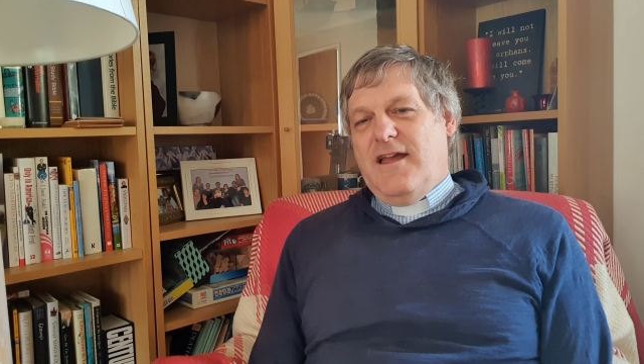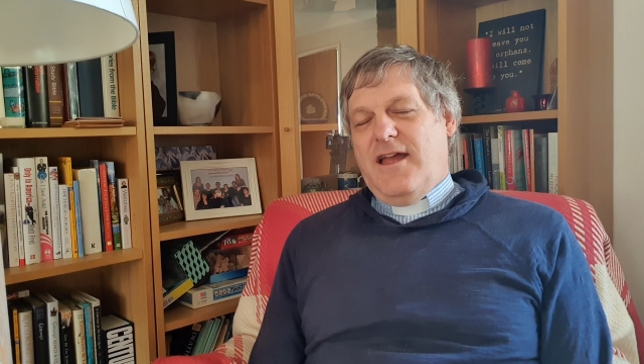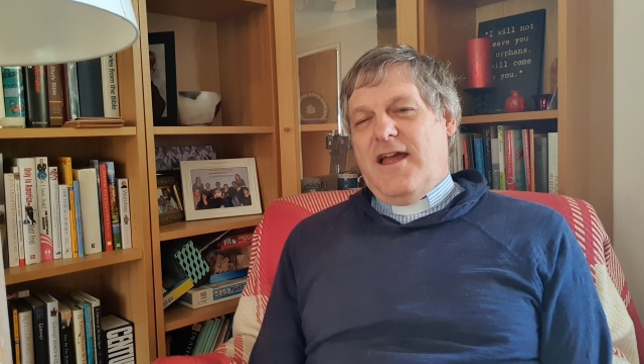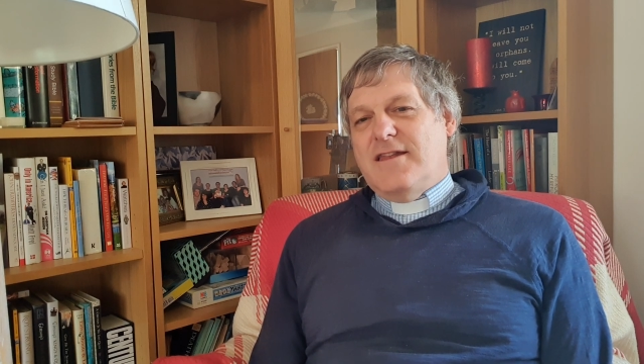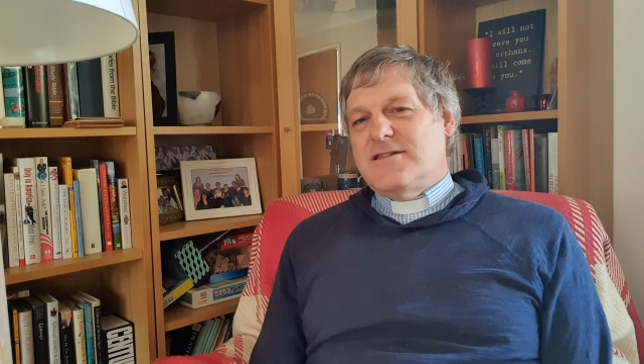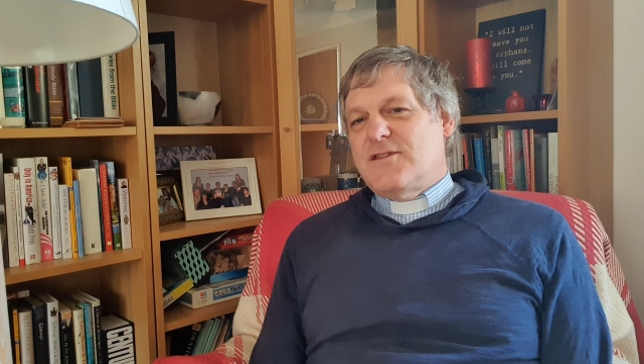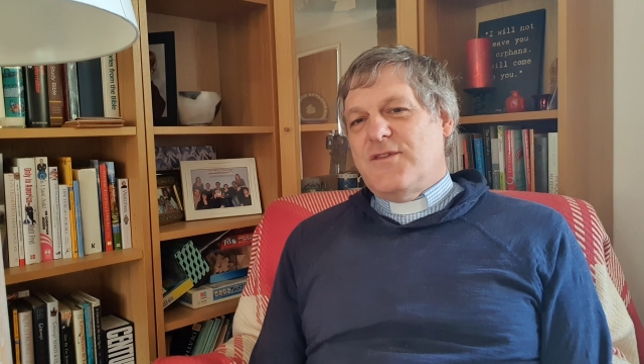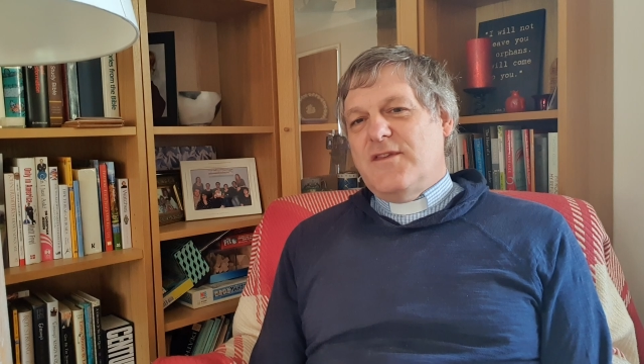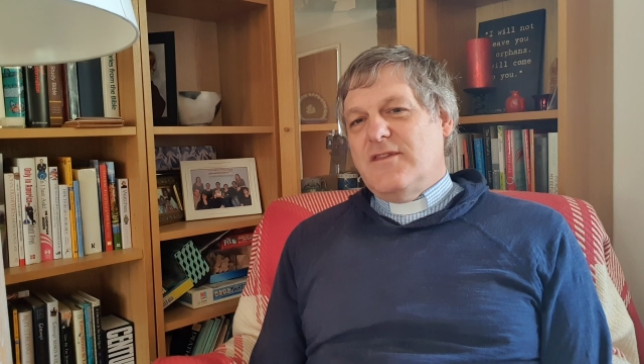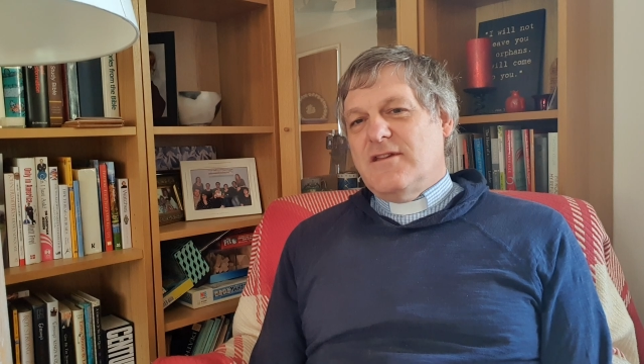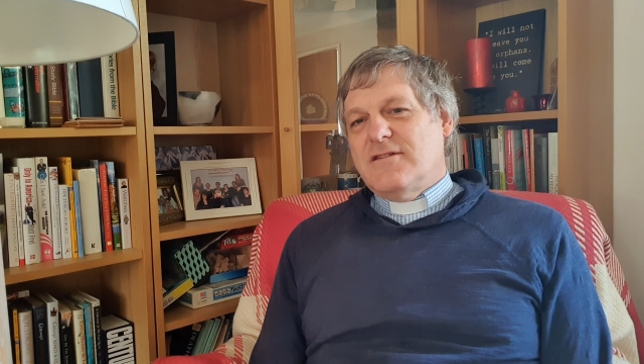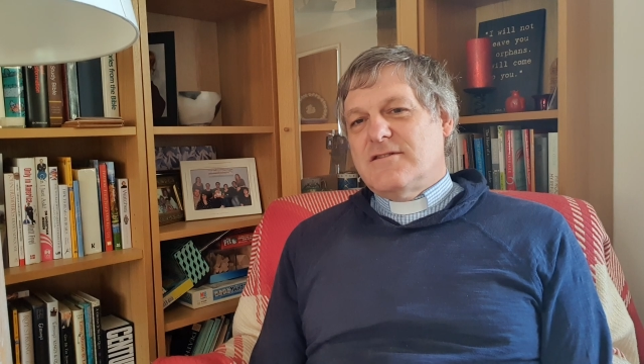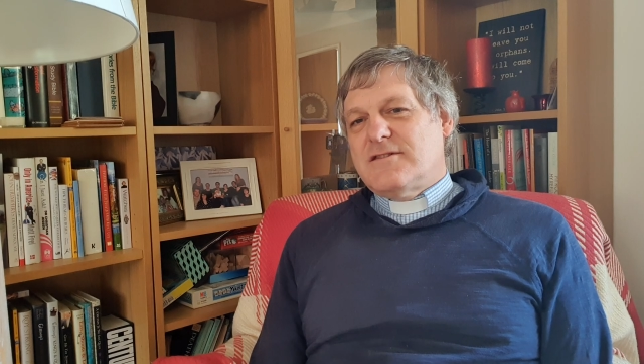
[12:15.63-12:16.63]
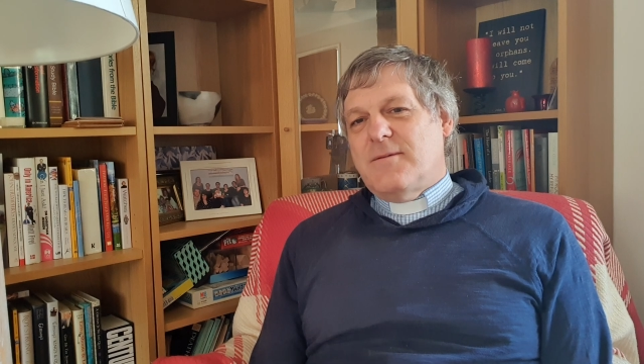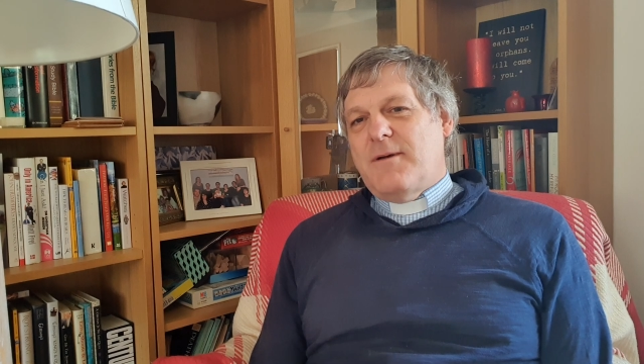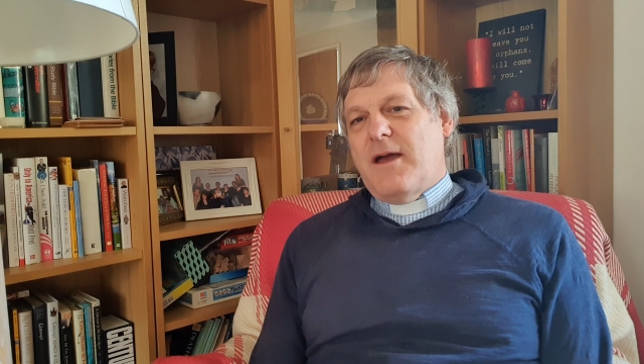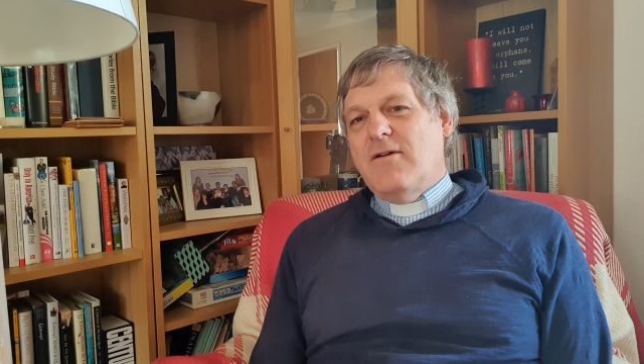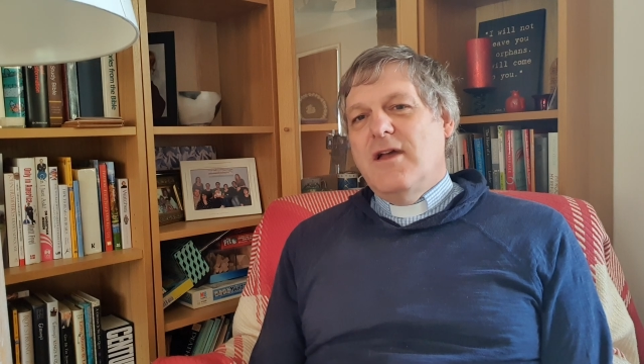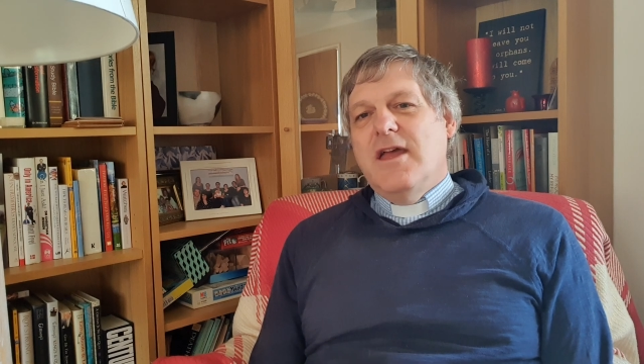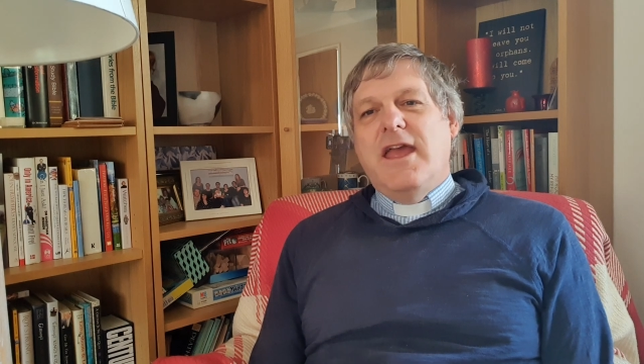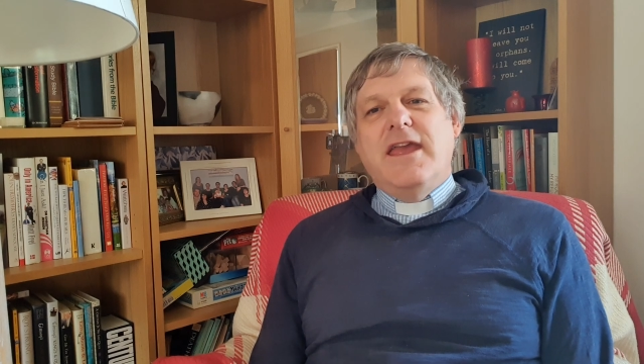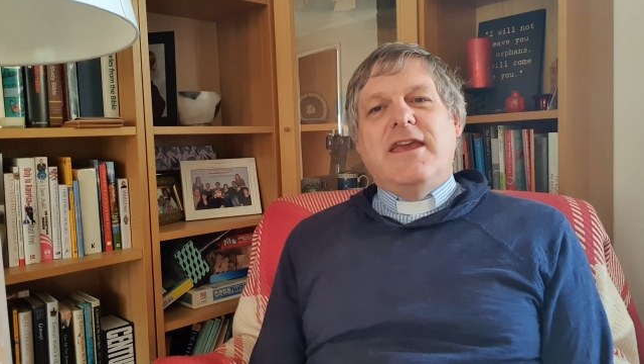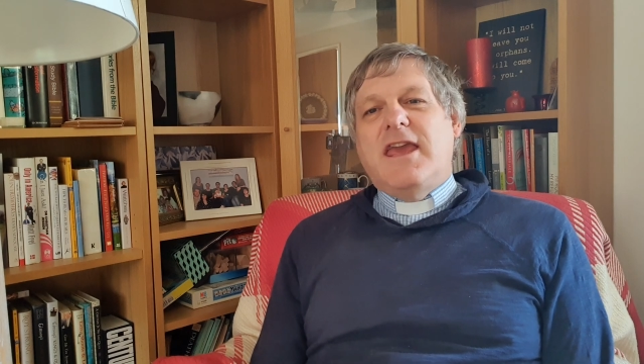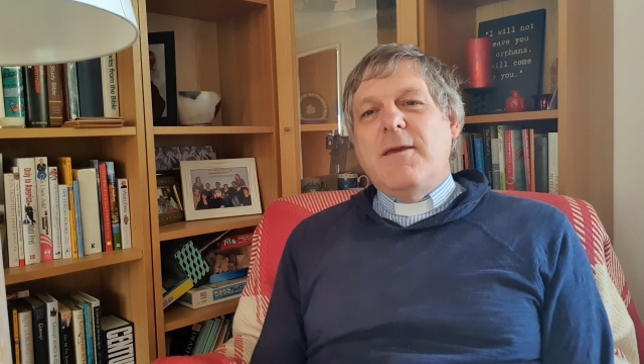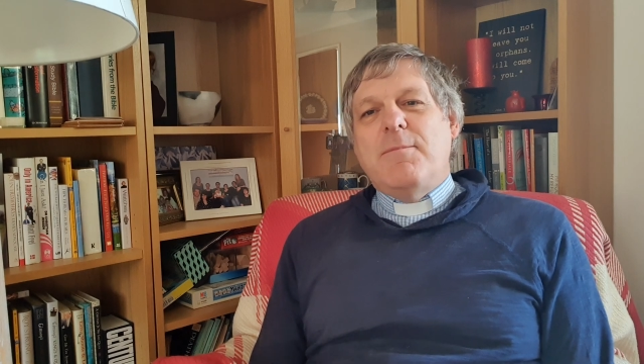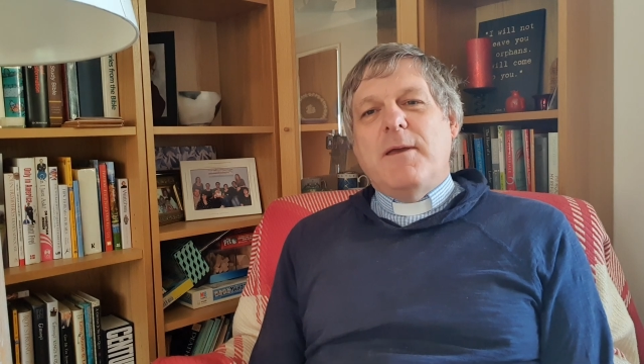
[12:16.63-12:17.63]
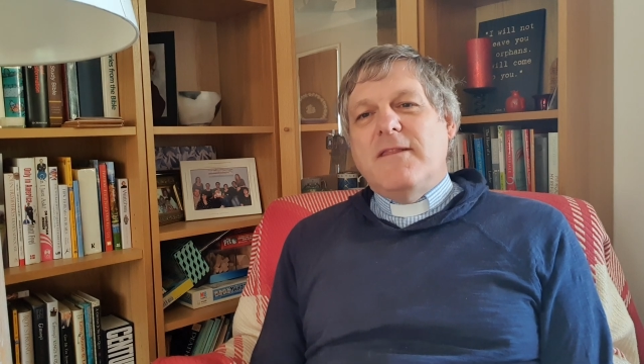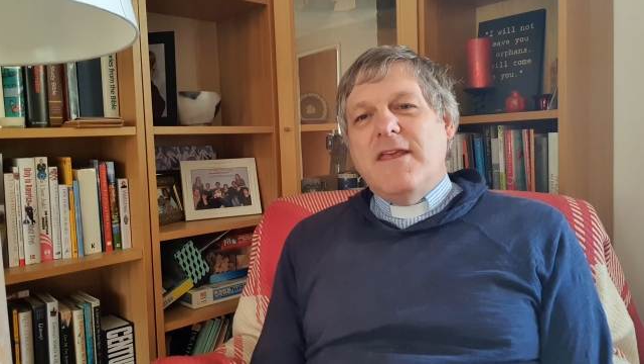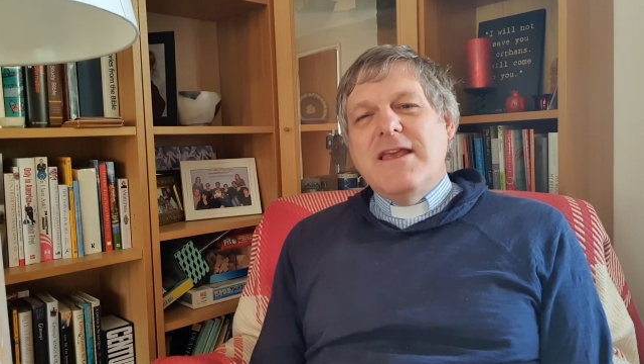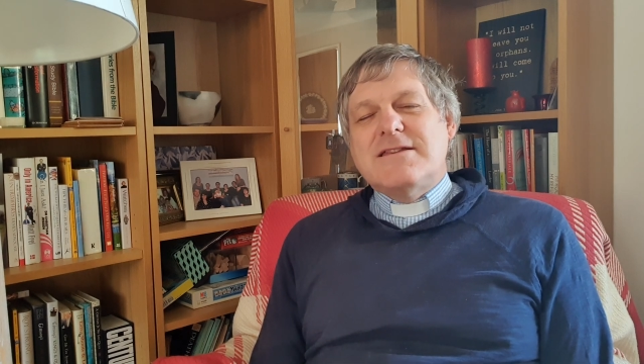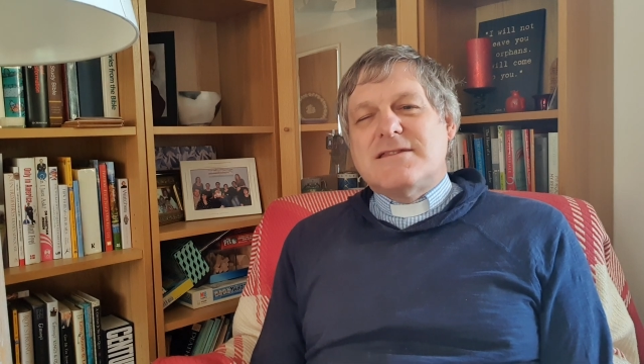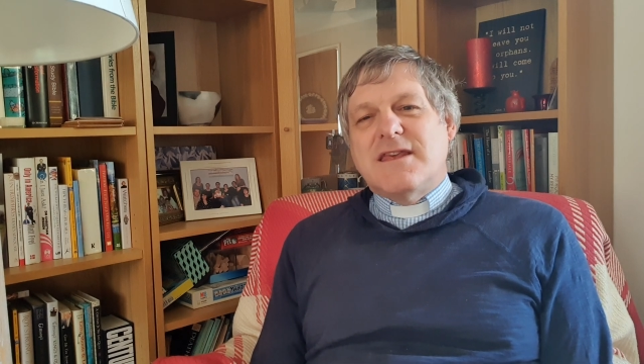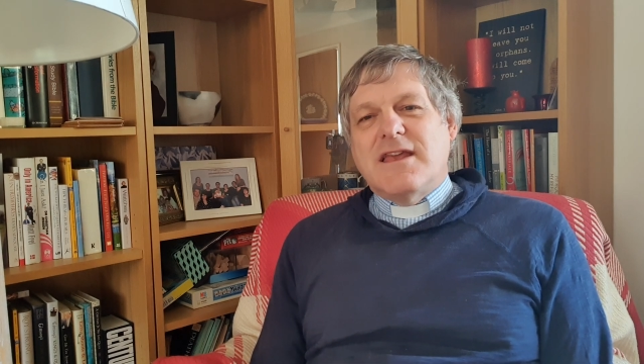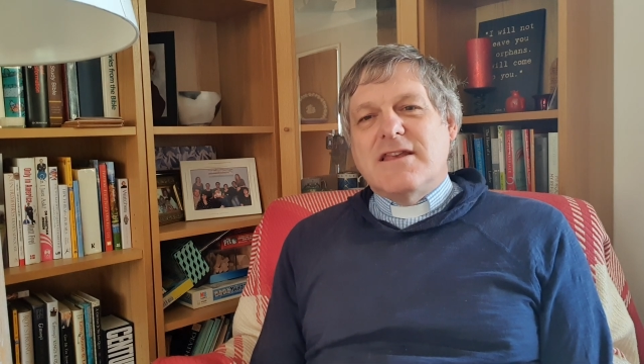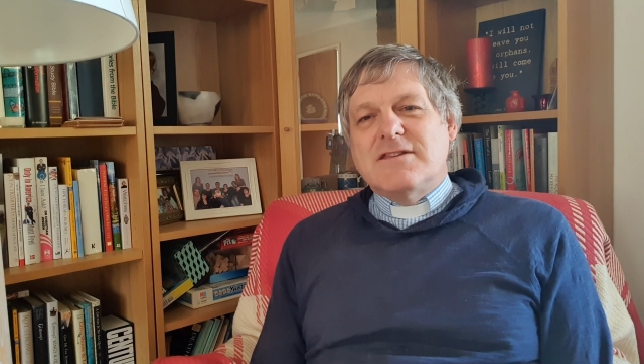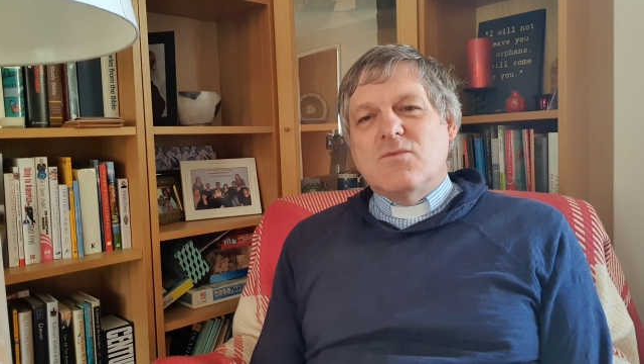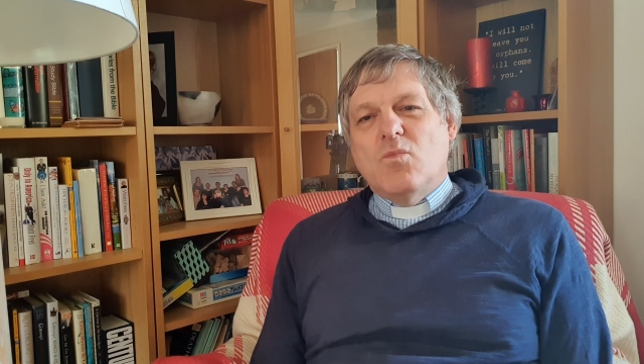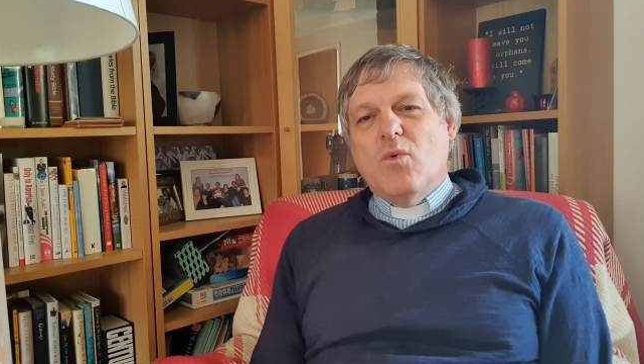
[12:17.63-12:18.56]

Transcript: and to think that somehow in keeping these things,